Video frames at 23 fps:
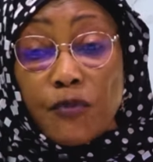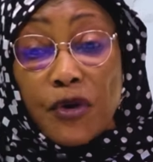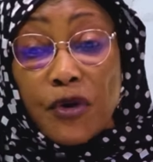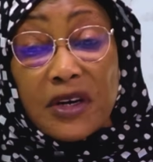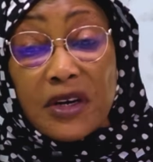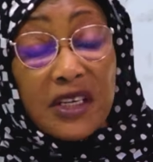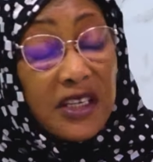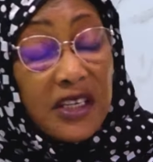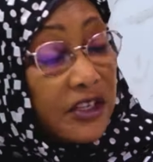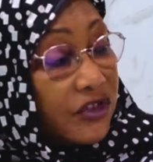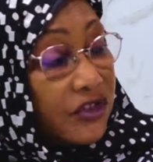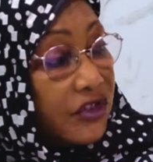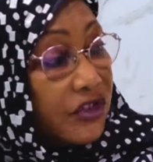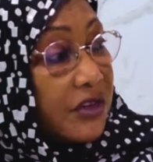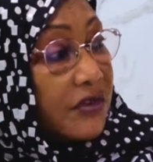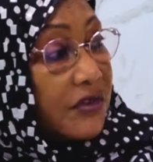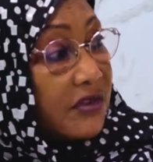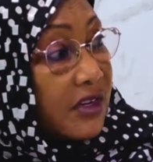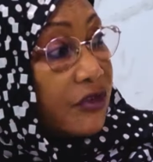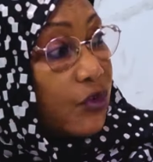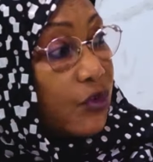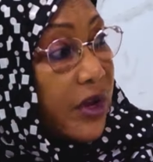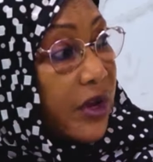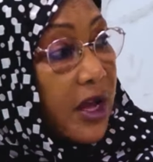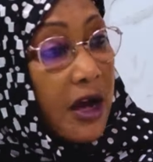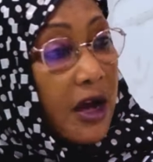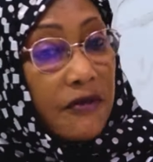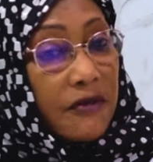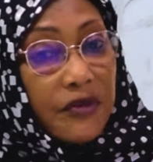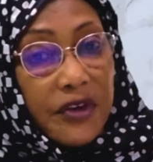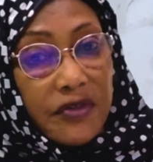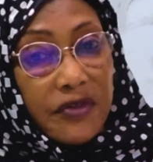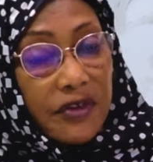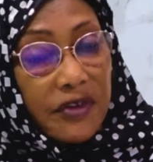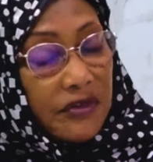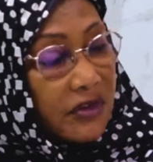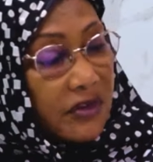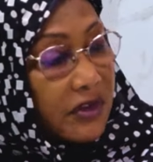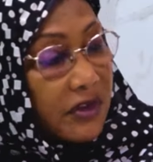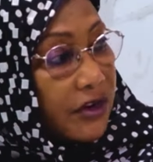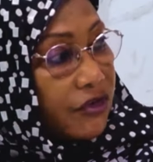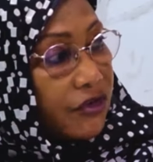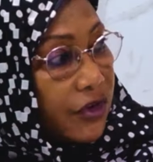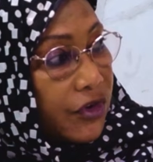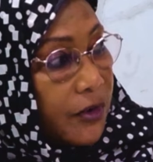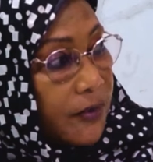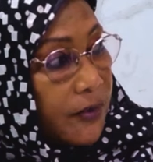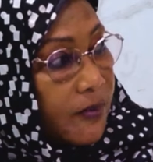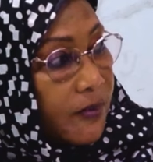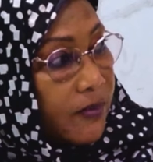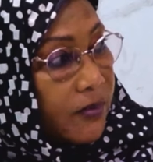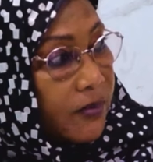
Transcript: politicians that we have in this country.